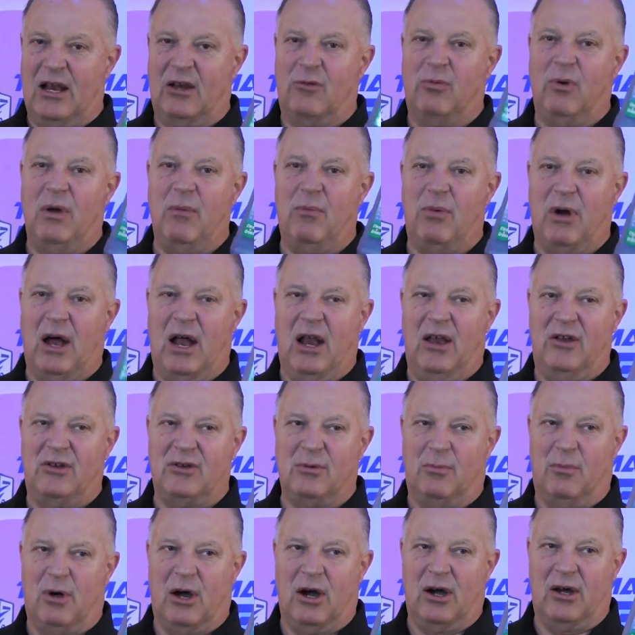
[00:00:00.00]
We brought it to
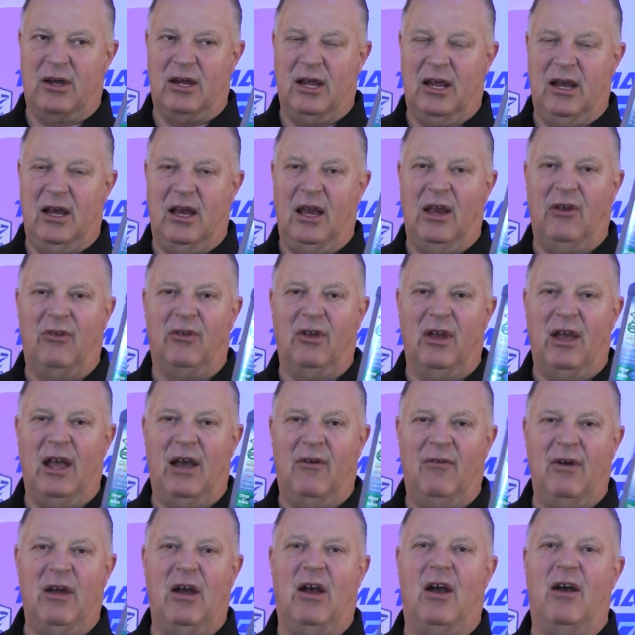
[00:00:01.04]
market. It's in
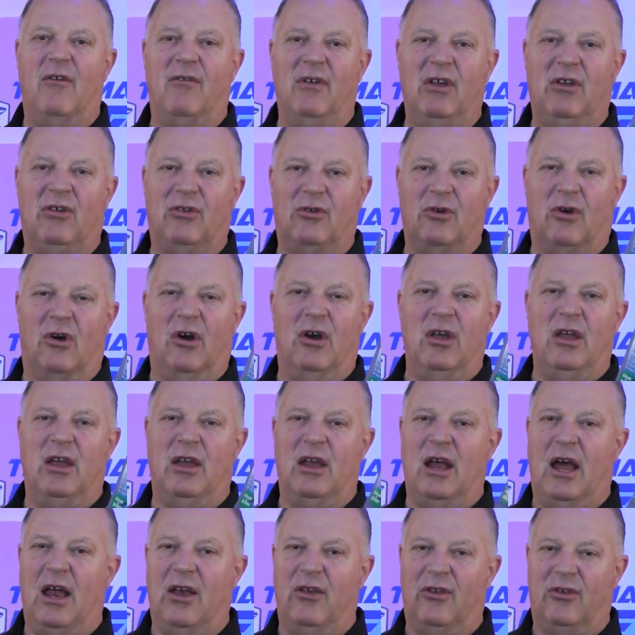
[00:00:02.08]
every RV store in the
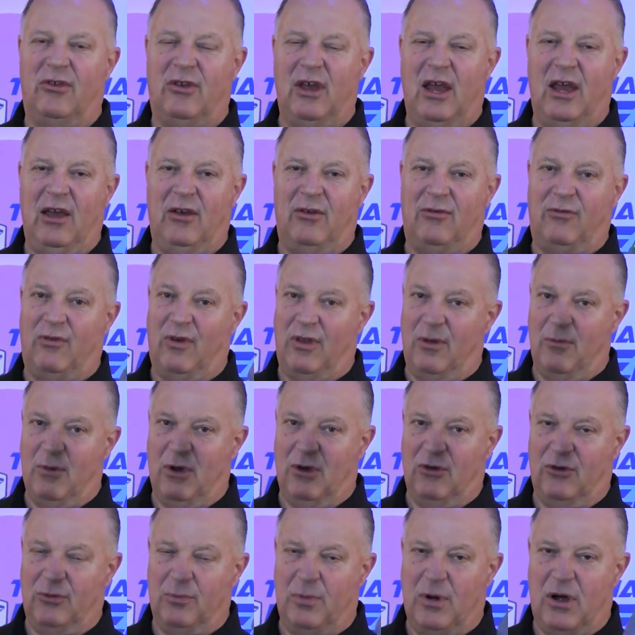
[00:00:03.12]
United States for the
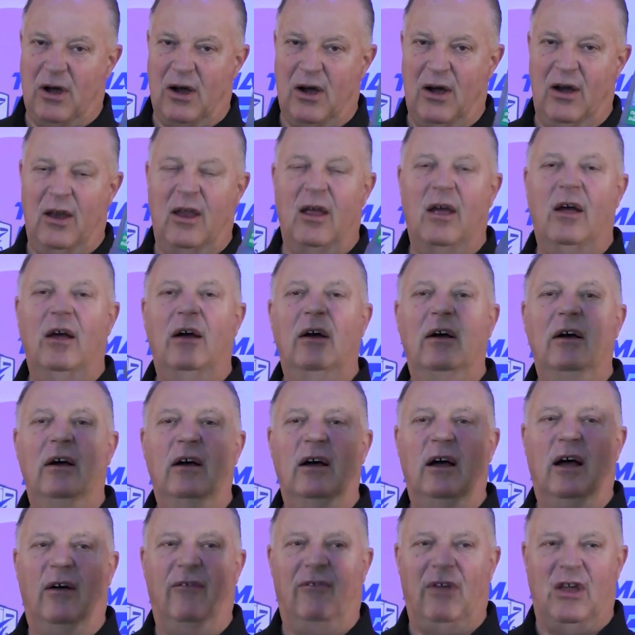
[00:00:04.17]
most part.
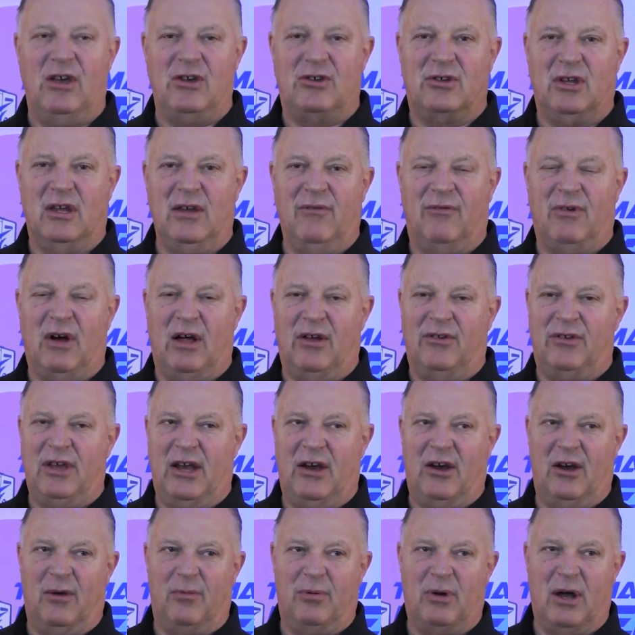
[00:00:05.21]
Eventually,
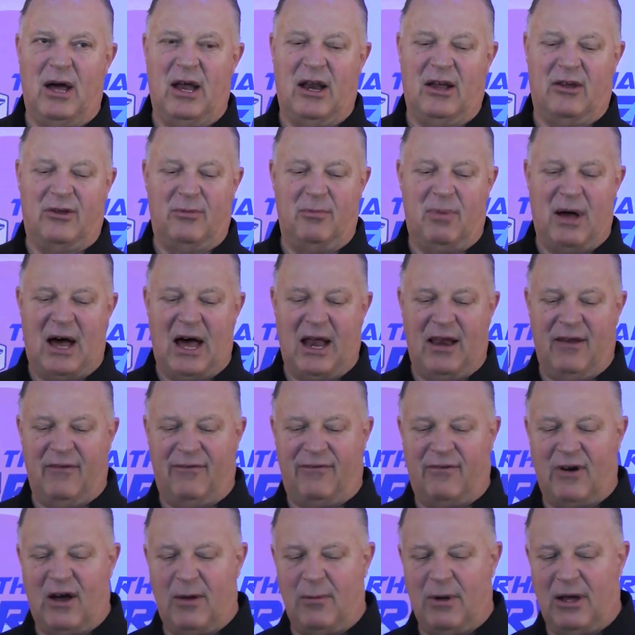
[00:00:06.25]
Volterra Products bought it
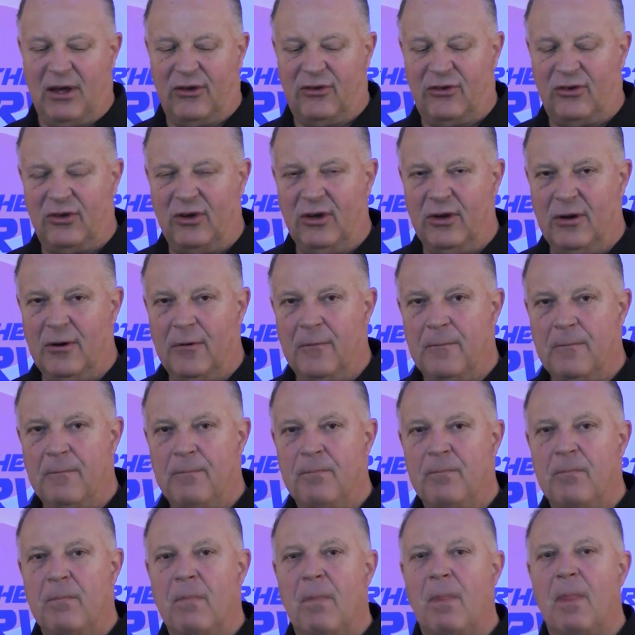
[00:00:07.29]
from us.
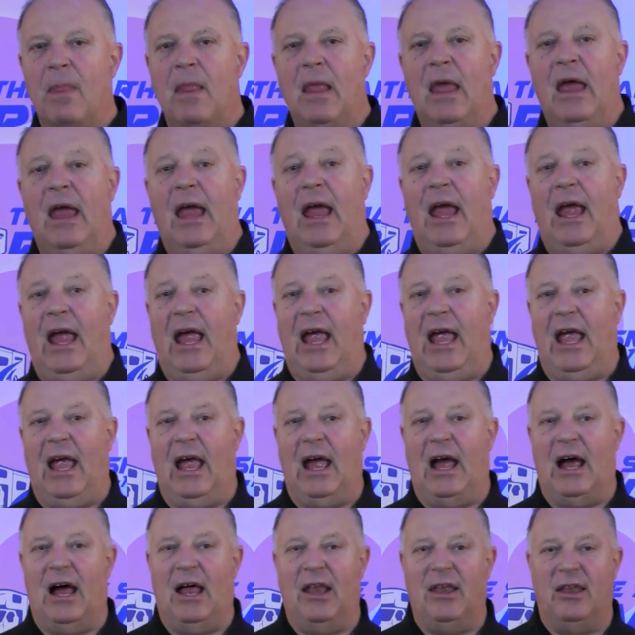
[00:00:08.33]

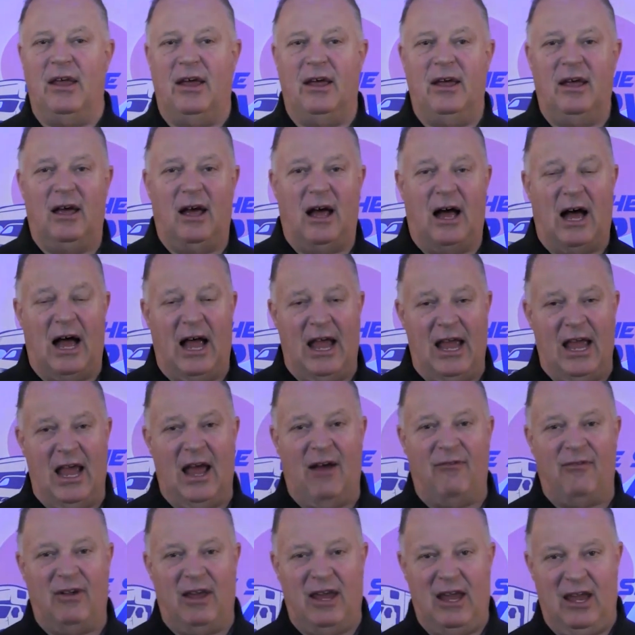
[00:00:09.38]
And I
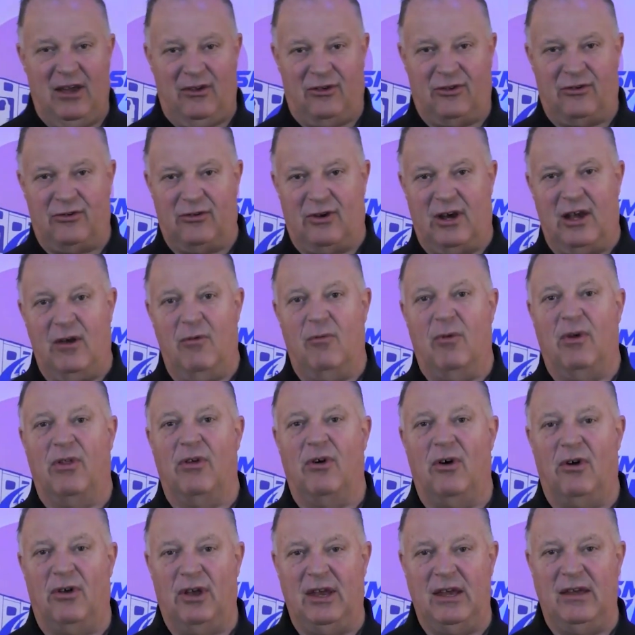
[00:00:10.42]
have a history with
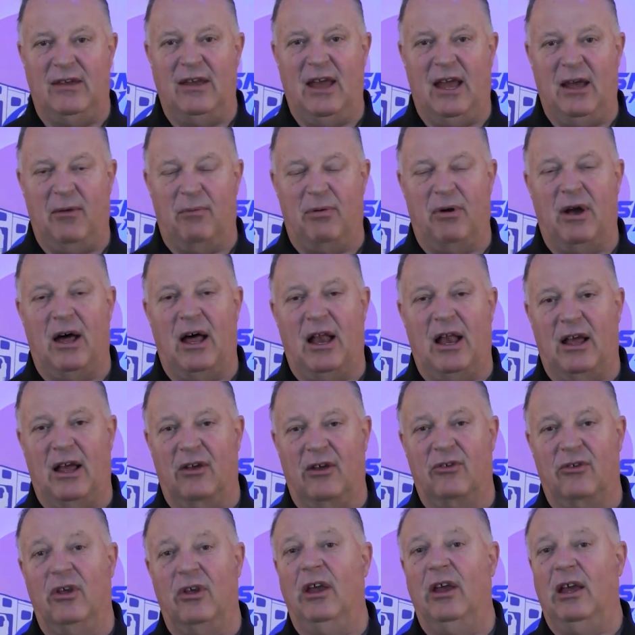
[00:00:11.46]
holding tank
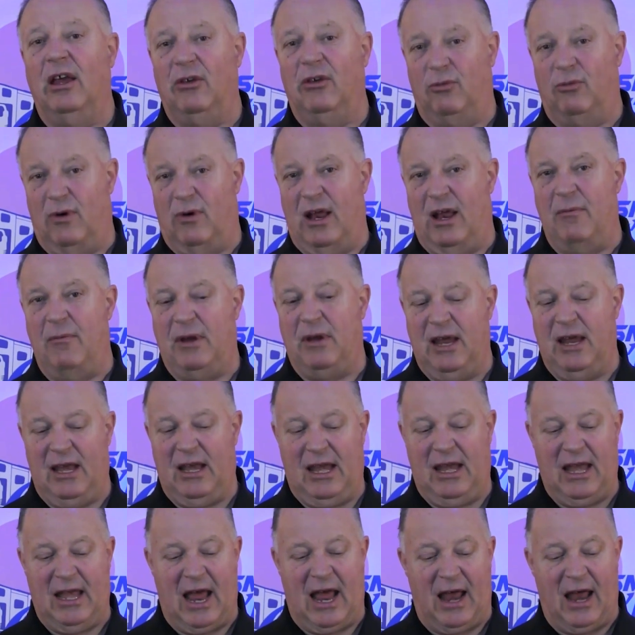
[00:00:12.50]
products, is what I'm
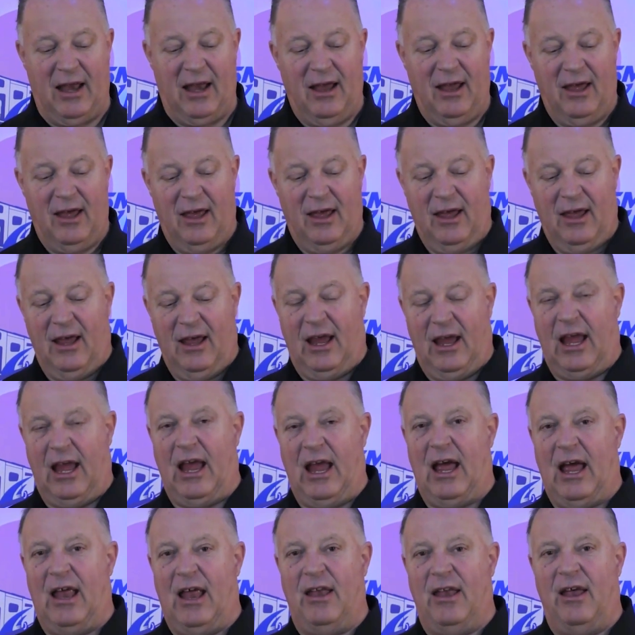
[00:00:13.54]
getting at.
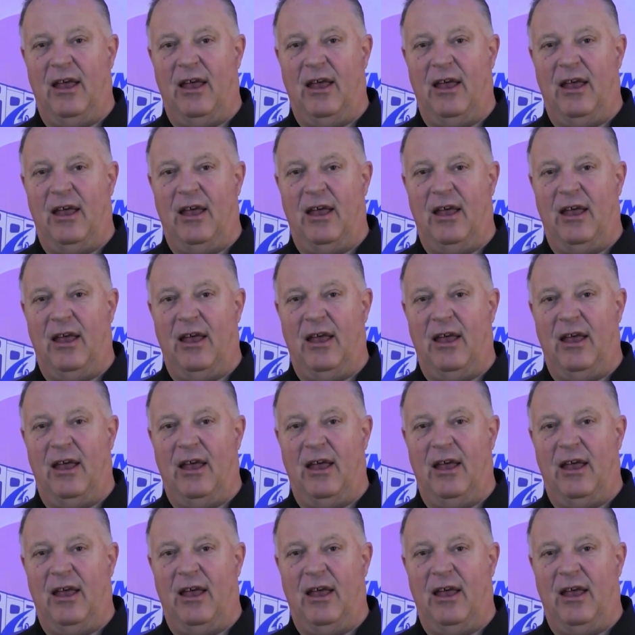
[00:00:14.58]
And